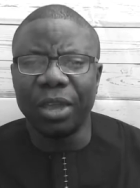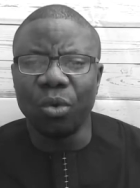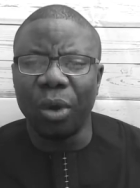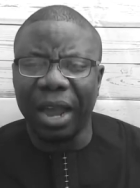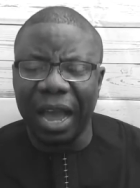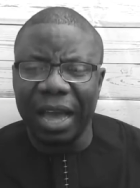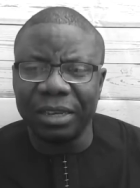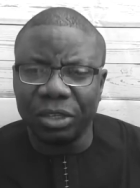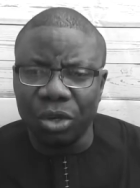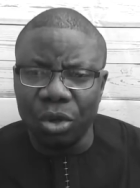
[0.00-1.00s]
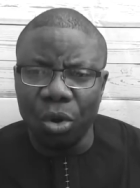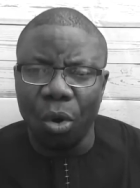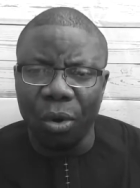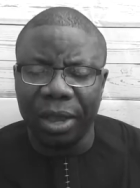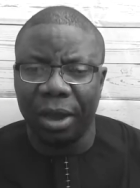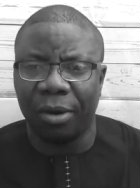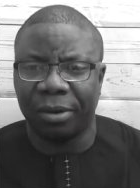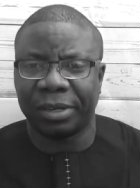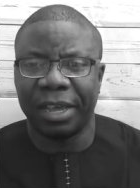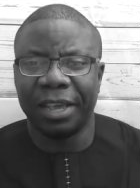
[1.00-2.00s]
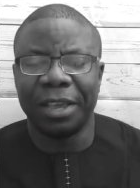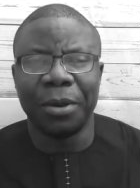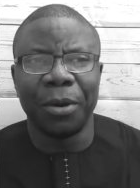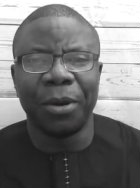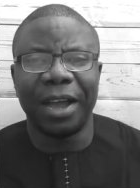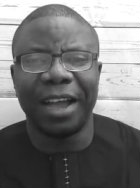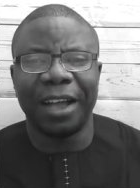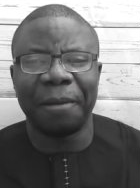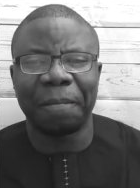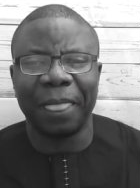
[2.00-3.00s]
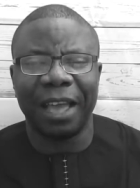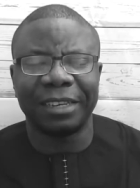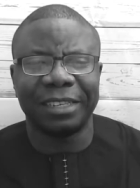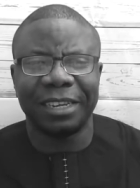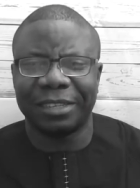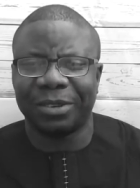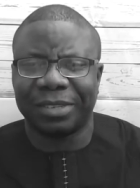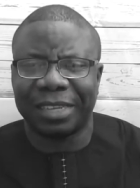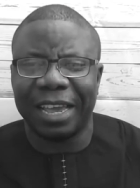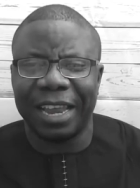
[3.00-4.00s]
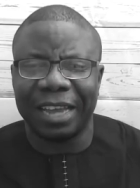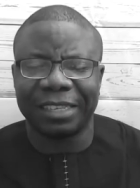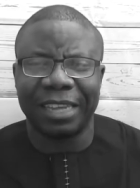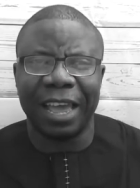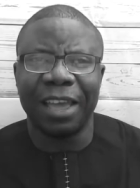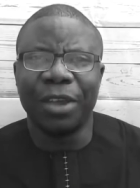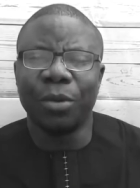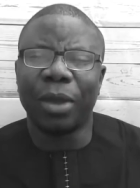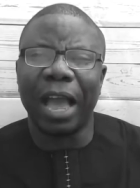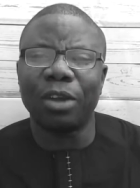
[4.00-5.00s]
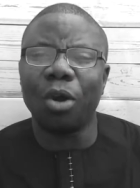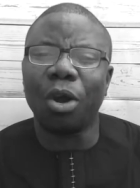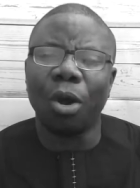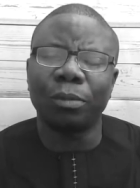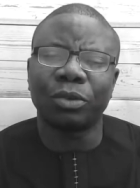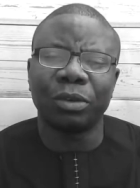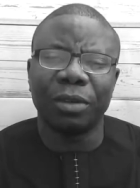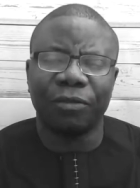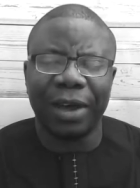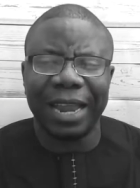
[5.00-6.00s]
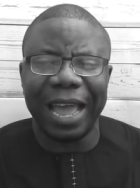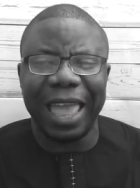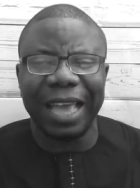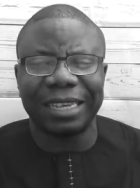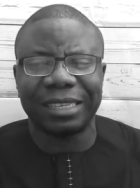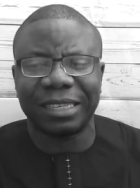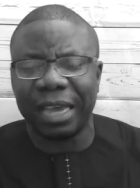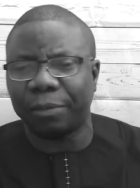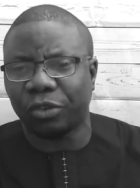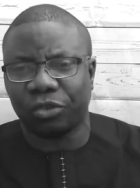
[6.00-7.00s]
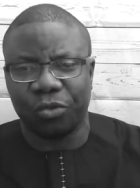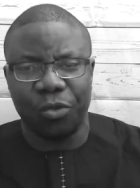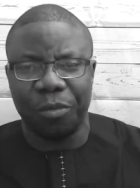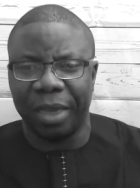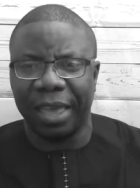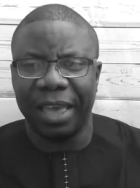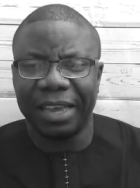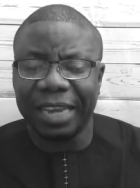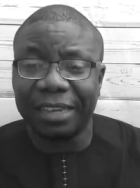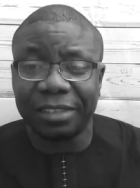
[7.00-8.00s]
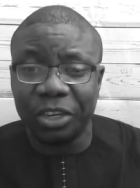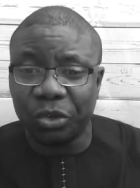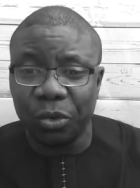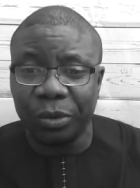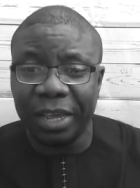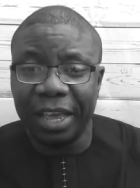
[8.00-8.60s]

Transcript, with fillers: You can't know God. You know, um, uh, Jesus said that you cannot come to the Father except through me. That's the truth.